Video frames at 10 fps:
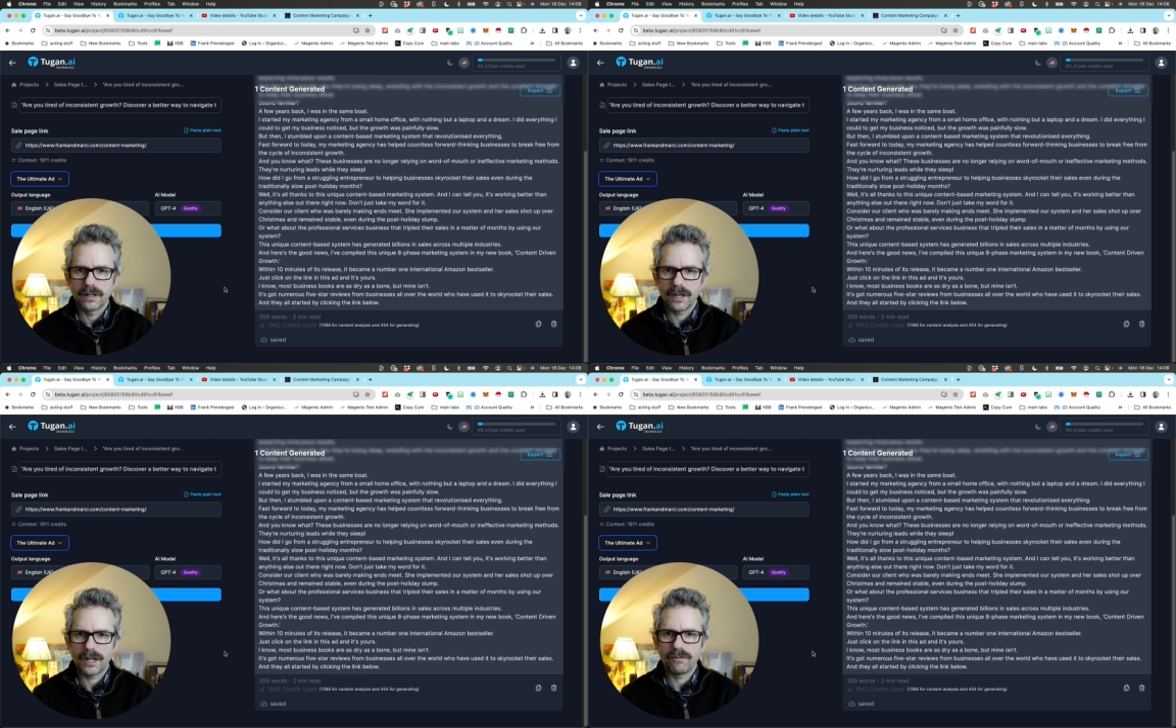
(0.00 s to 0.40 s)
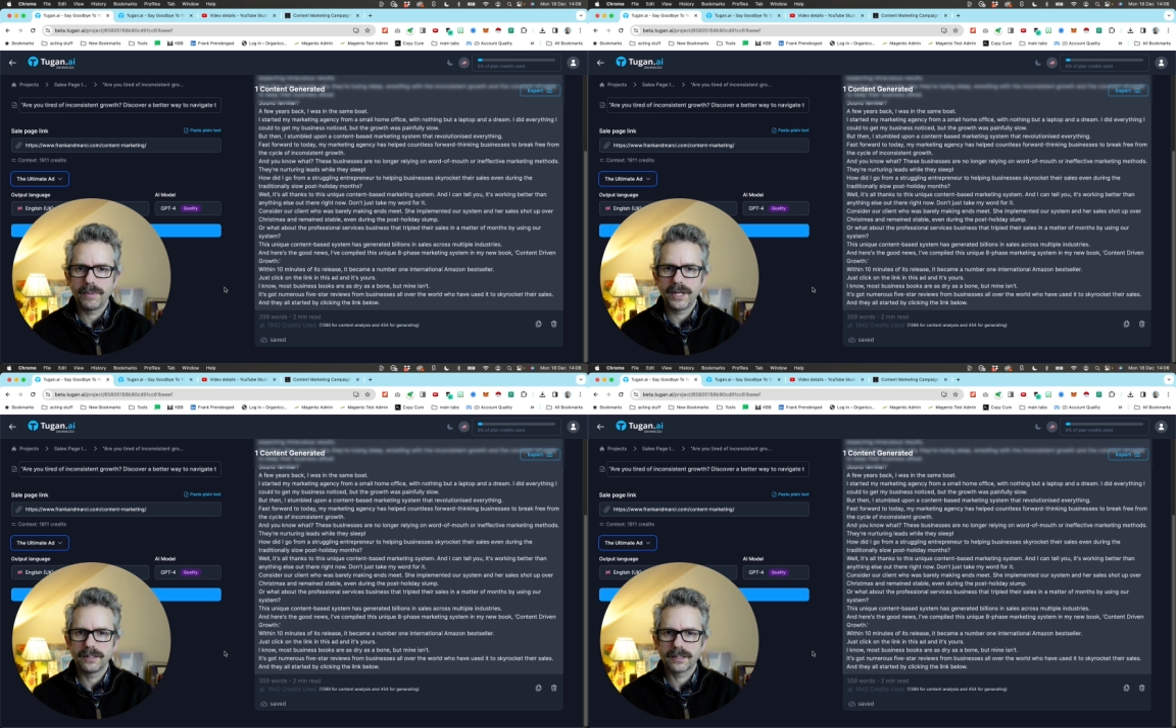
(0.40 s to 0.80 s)
and
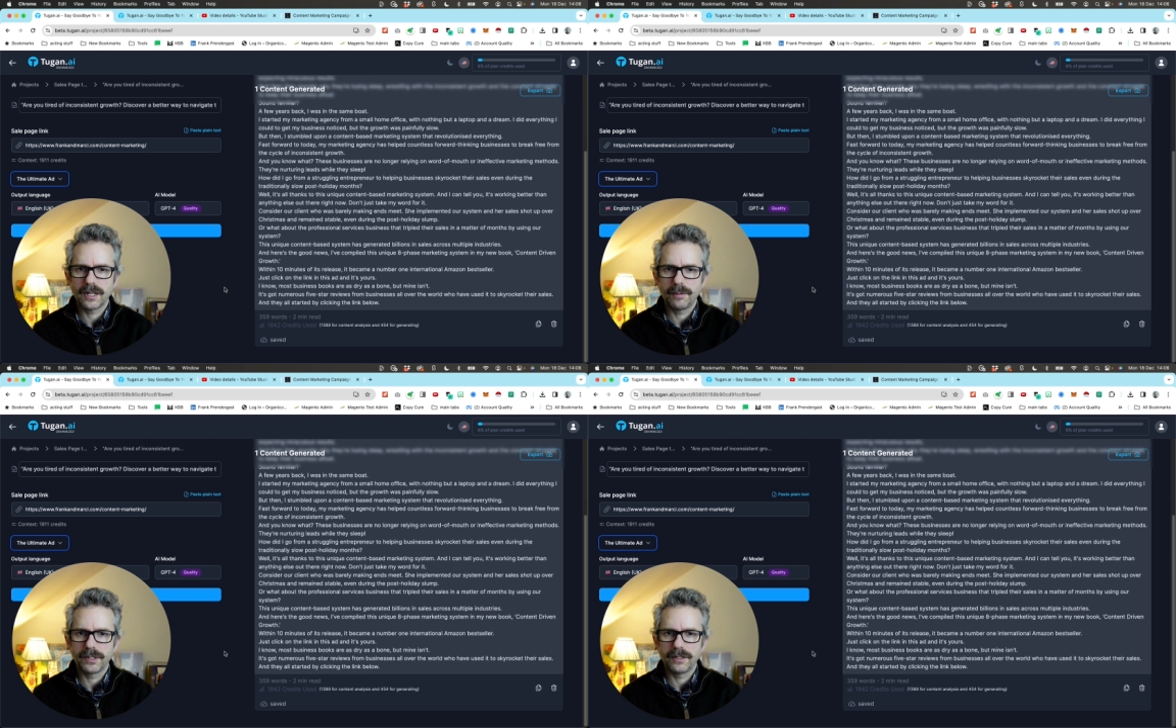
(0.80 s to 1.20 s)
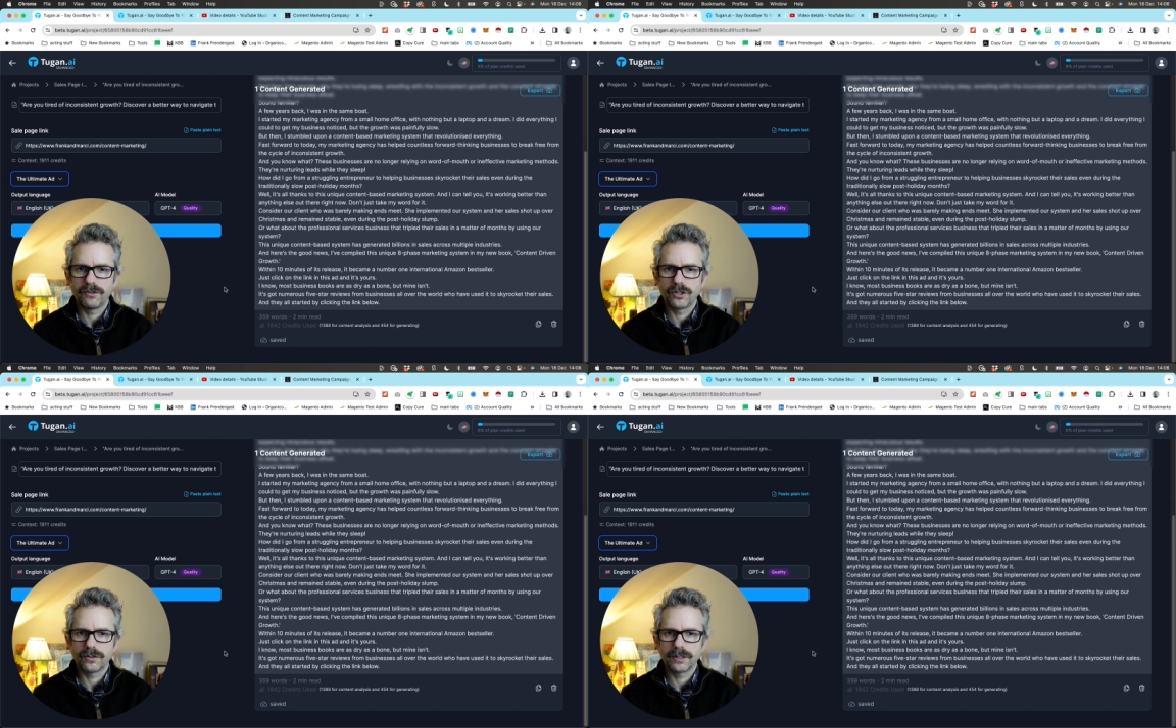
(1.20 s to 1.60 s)
remained stable
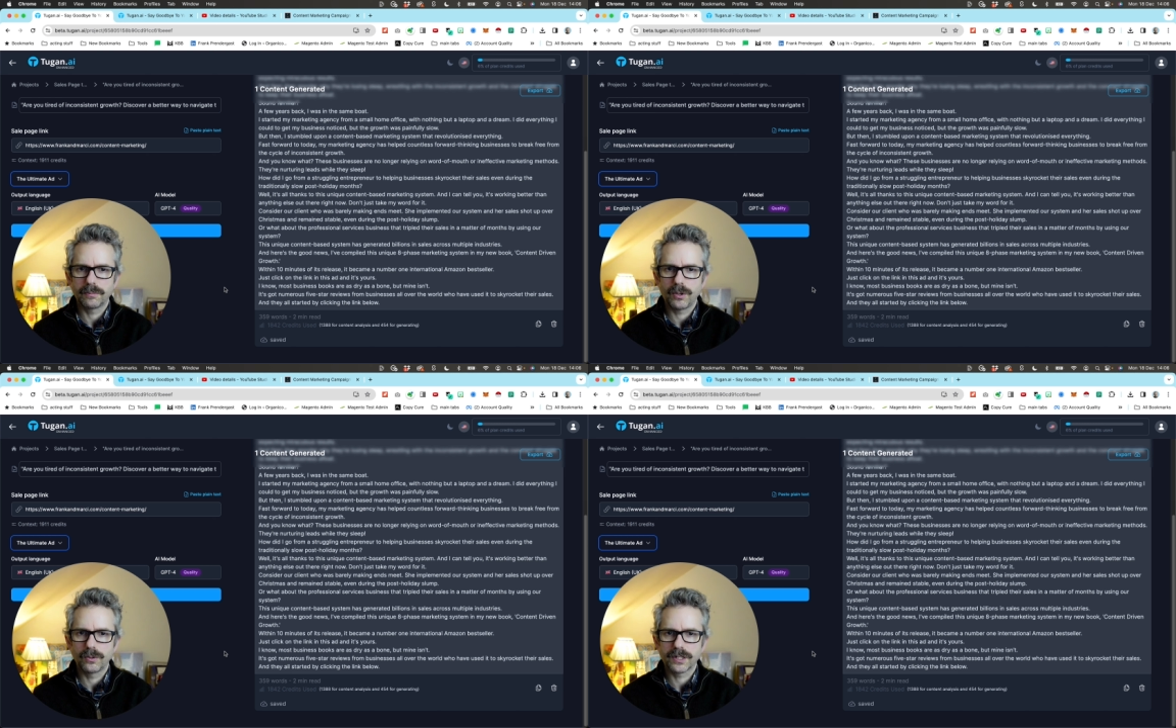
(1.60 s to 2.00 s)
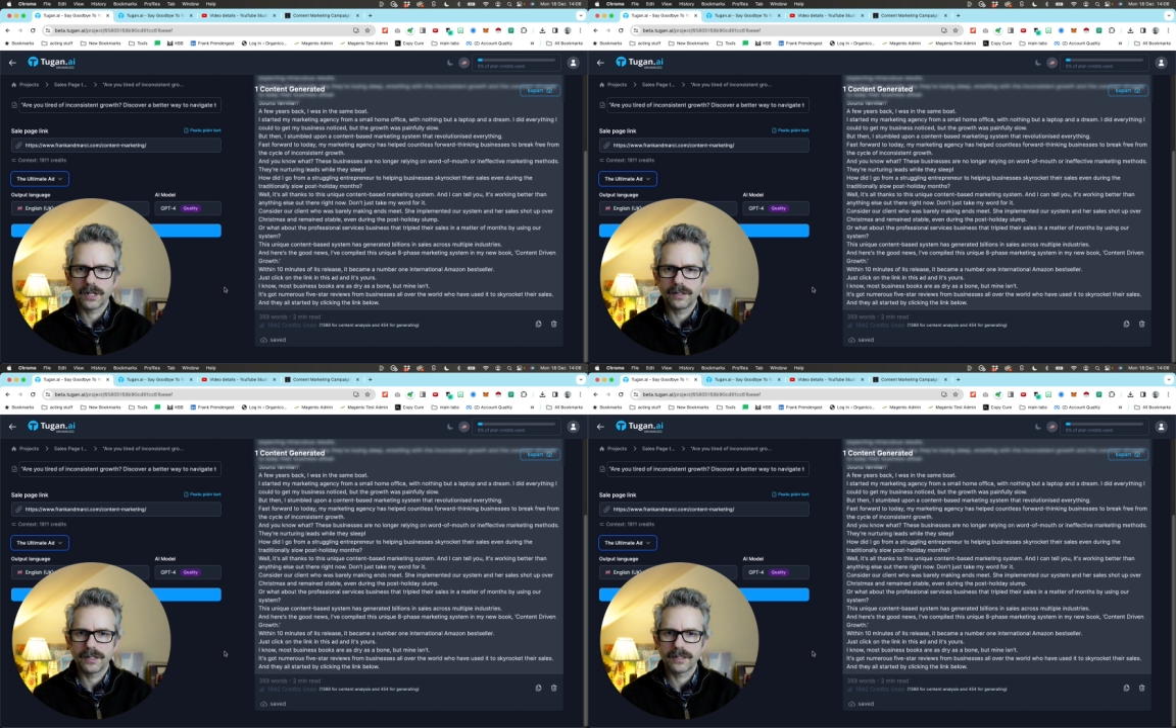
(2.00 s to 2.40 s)
even during the
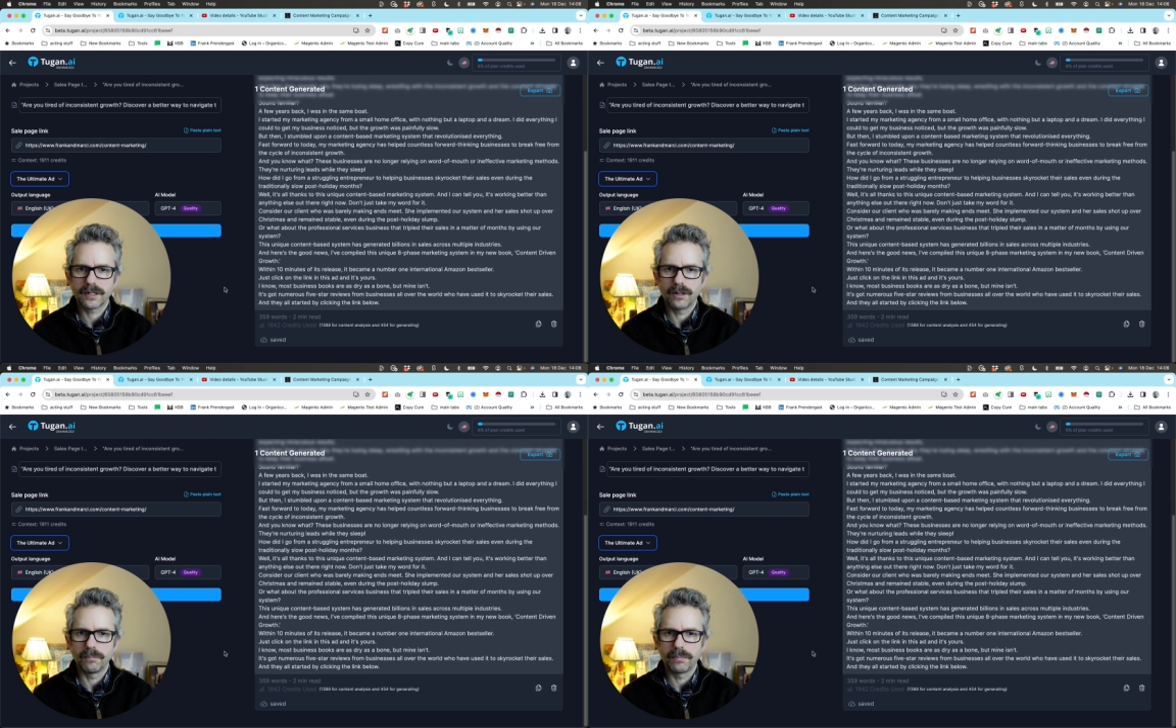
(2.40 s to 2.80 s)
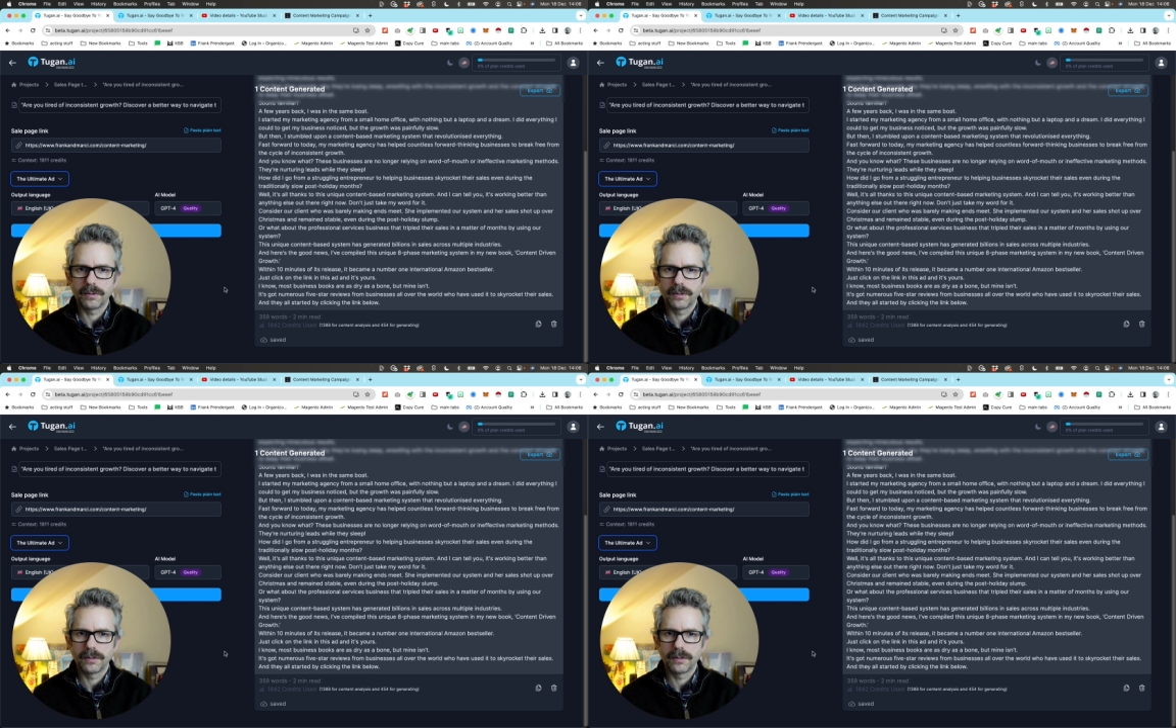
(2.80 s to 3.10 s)
post-holiday slump.